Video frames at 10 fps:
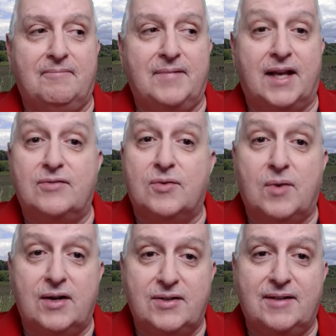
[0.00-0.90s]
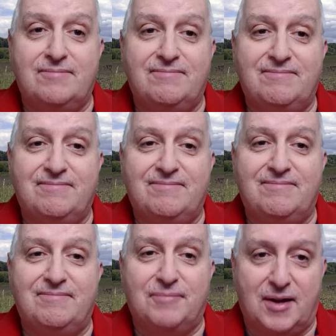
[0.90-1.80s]
Thanks for watching.
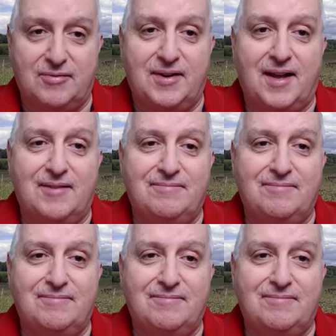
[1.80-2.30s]
Bye for now.